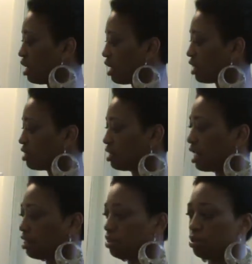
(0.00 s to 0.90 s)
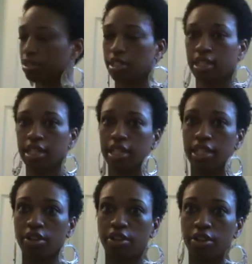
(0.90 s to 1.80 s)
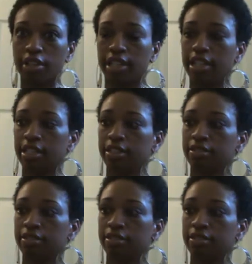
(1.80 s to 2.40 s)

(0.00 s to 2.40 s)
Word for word: actually I used Kinky Curly,